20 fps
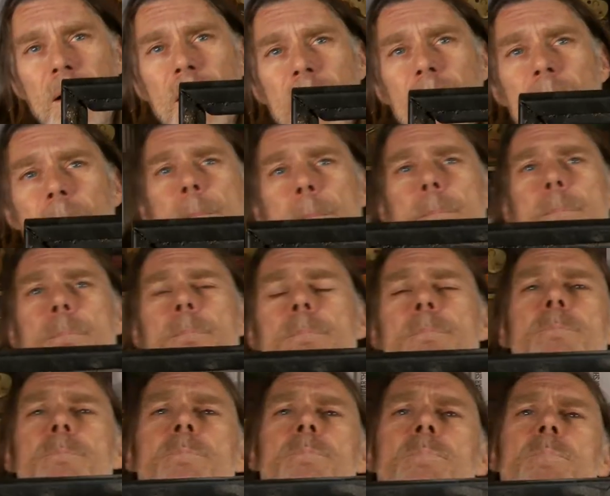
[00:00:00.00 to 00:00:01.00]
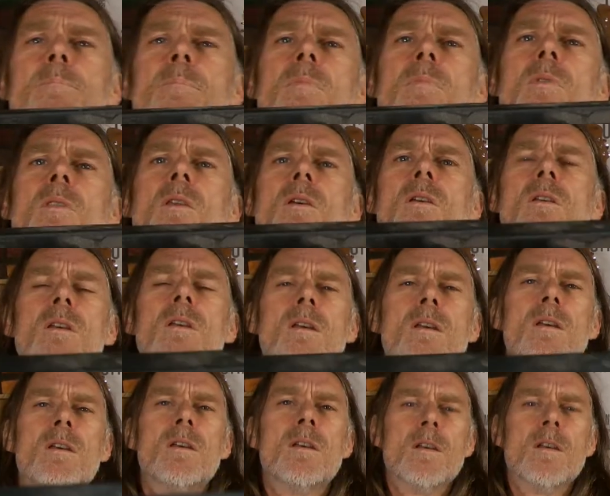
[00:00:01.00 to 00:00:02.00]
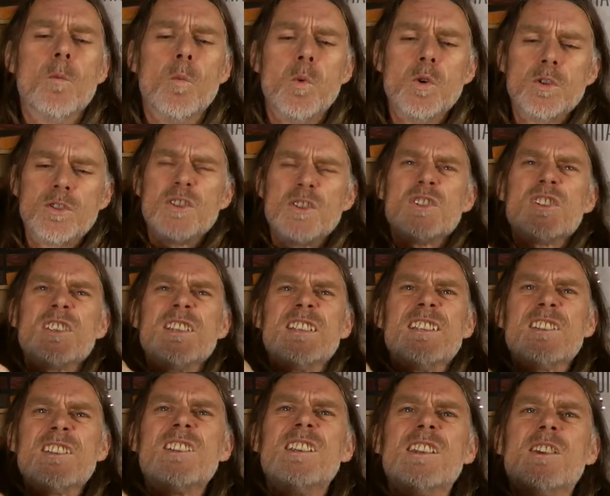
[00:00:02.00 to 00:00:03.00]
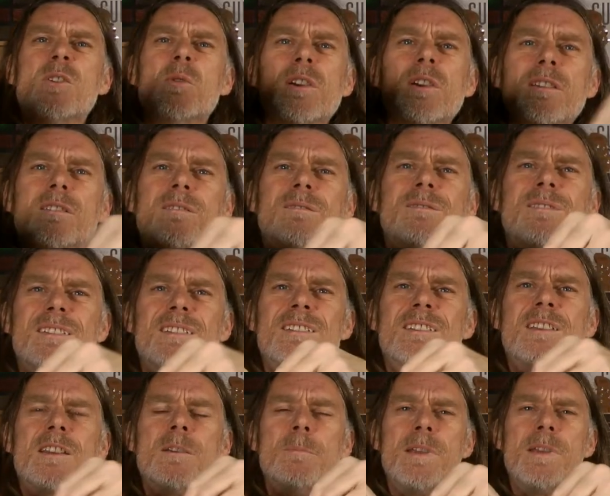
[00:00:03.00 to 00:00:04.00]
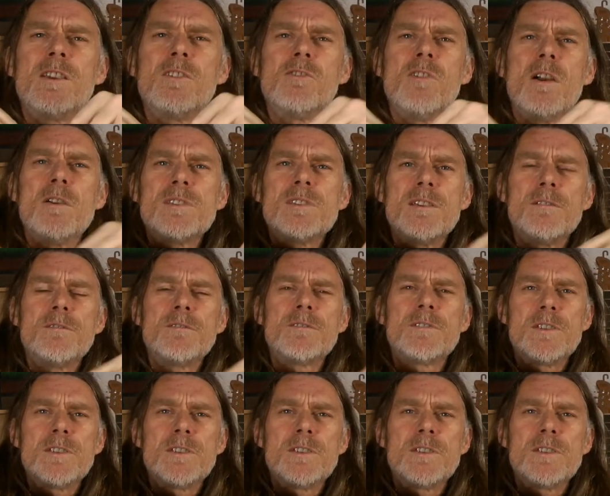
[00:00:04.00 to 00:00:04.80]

wood dust is actually can be corrosive